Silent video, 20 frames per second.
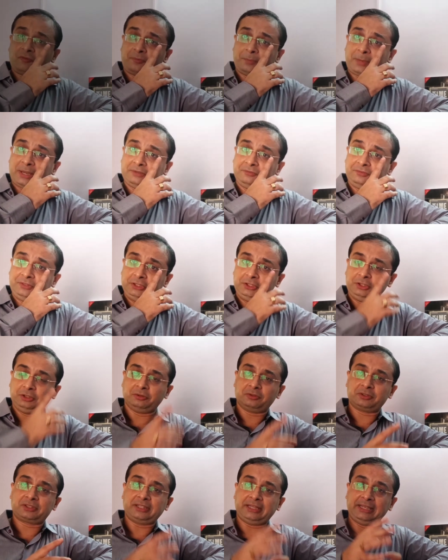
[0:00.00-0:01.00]
of my
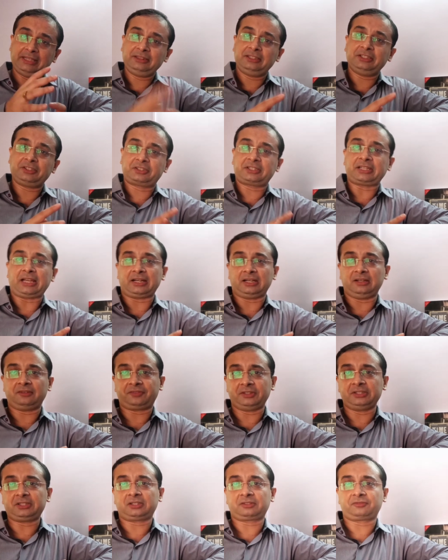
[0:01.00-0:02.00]
videos in this channel
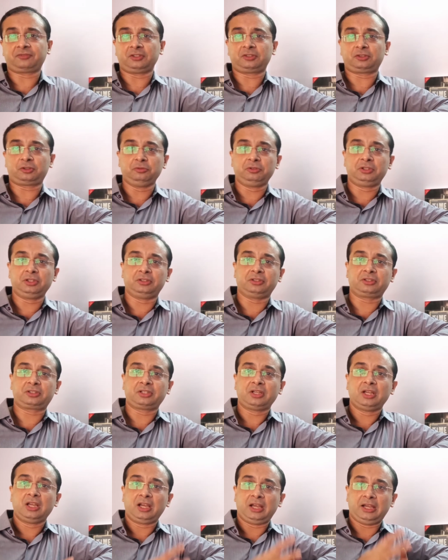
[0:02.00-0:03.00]
Physics for Students
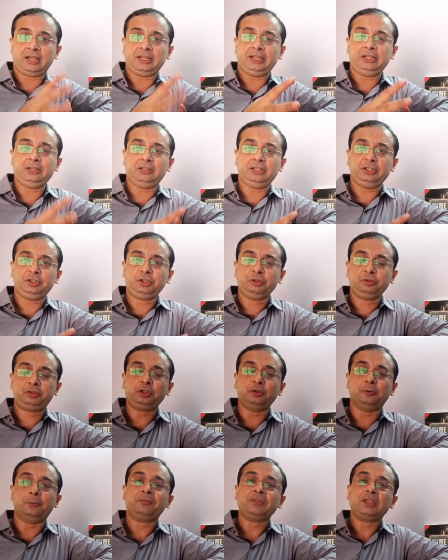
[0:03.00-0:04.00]
uh, in
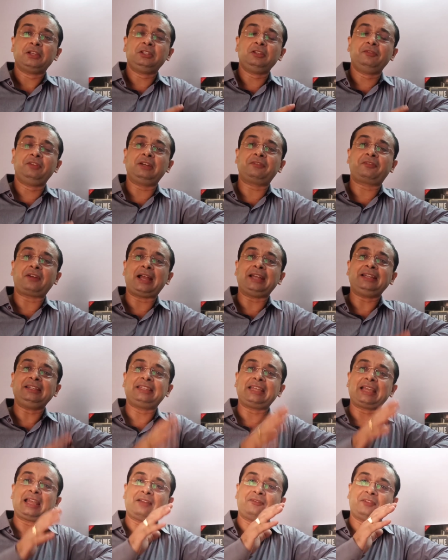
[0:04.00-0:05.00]
YouTube, you will
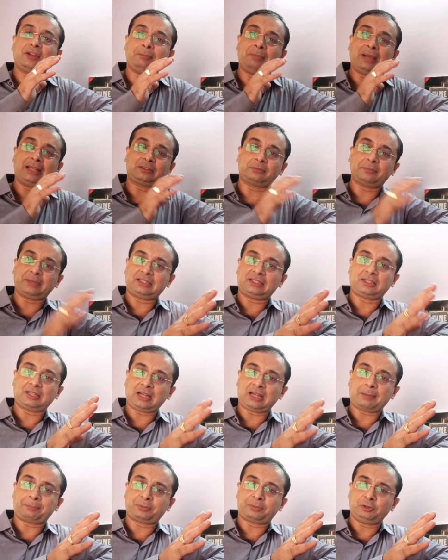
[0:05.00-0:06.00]
find they have a
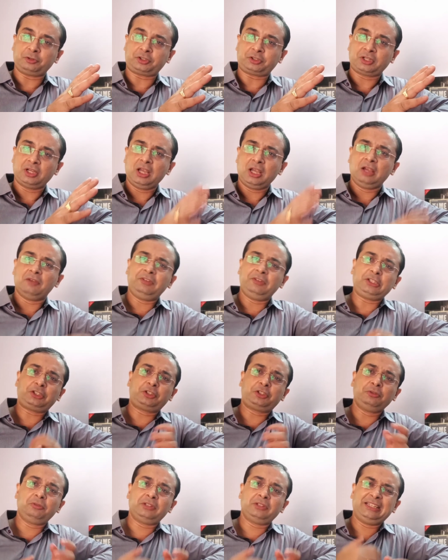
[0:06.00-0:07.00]
mathematical approach
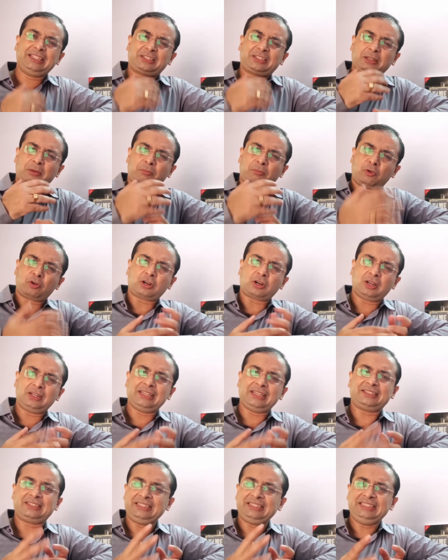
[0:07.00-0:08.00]
which you is more or
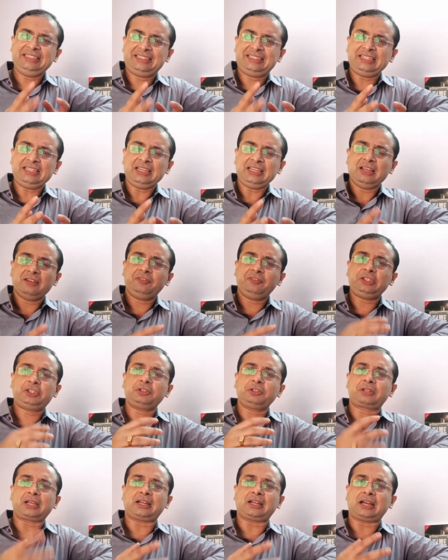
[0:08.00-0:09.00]
less easy which
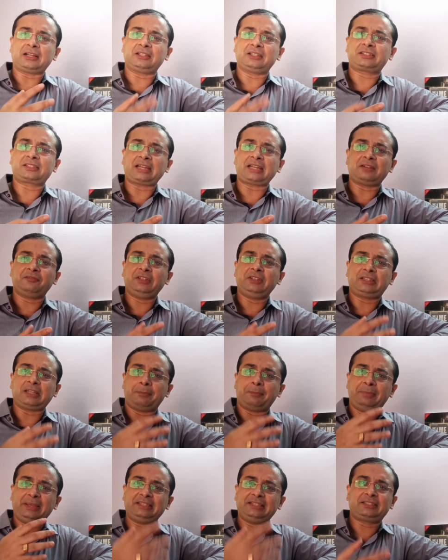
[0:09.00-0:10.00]
you can understand with
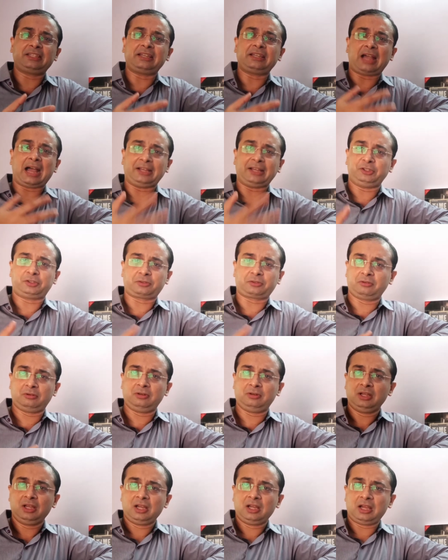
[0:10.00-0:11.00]
a basic high
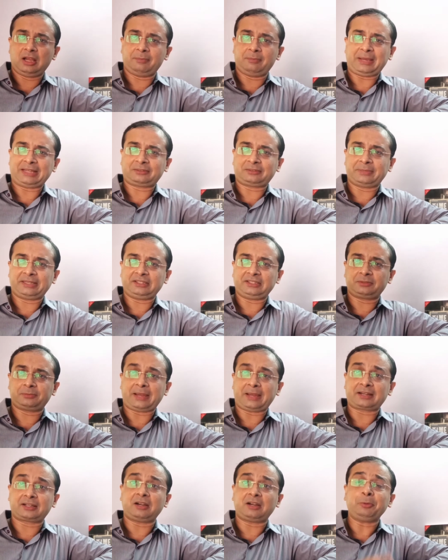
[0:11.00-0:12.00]
school uh, mathematics
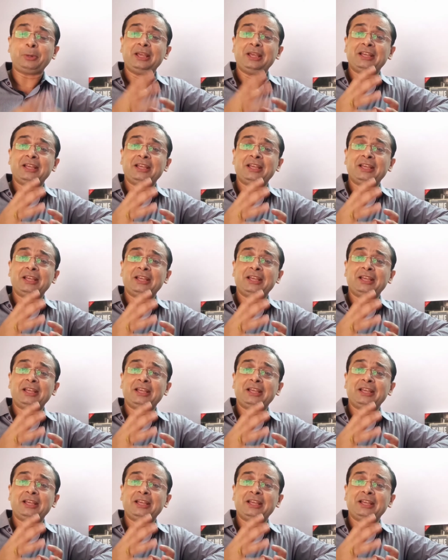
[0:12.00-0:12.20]
background